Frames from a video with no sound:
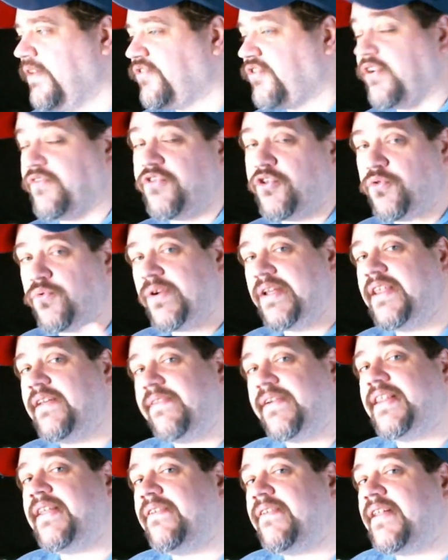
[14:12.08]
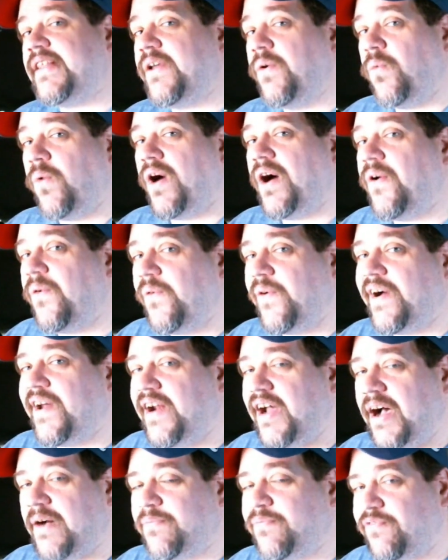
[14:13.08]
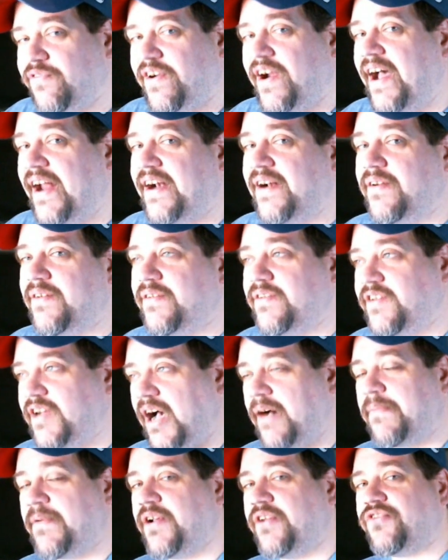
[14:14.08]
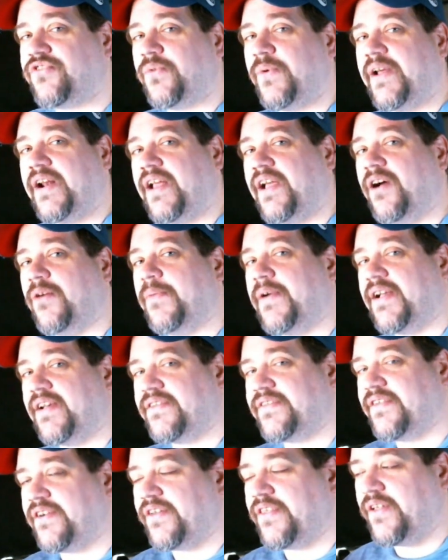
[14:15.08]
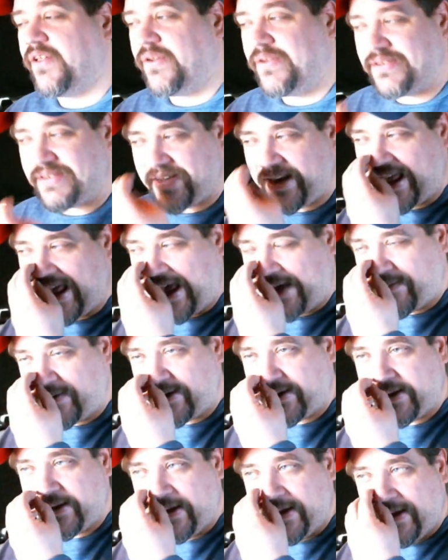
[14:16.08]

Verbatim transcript: So if you really, really, really want one up front, Domino's the way to go because they're the only ones that have it.